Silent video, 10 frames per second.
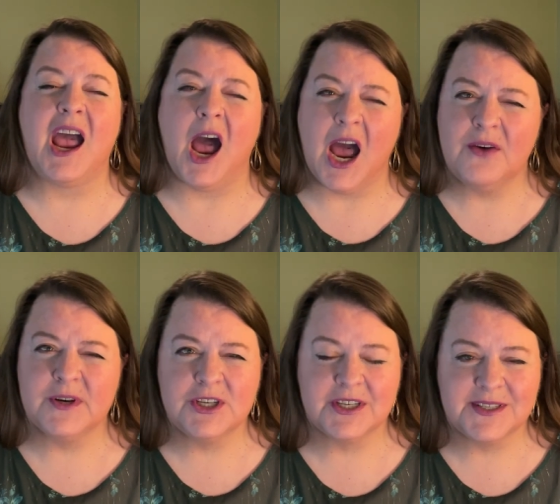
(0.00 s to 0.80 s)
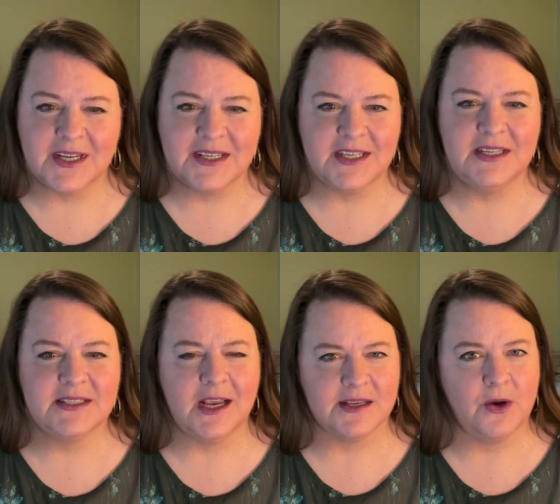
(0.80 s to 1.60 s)
averaged
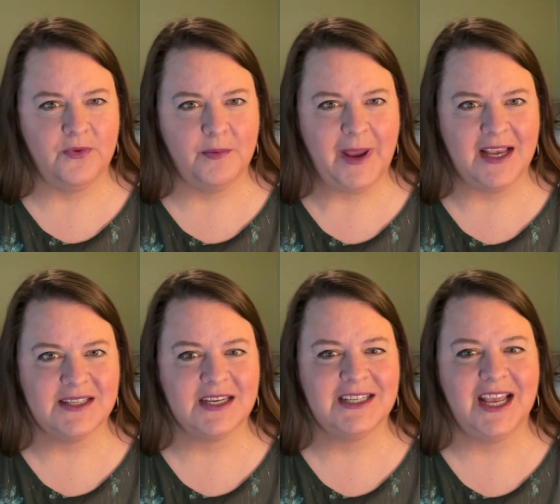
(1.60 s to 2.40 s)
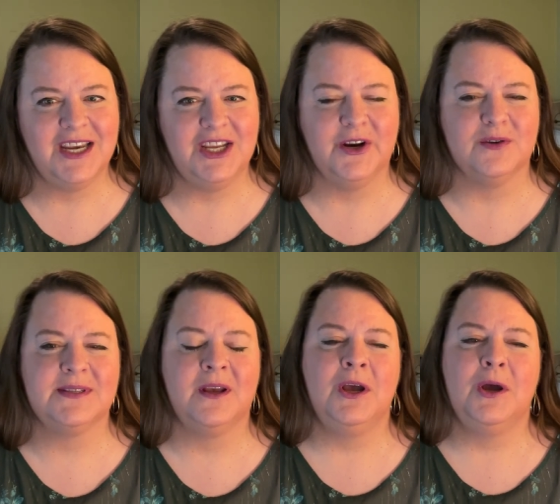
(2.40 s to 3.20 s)
66 over the past 10 years,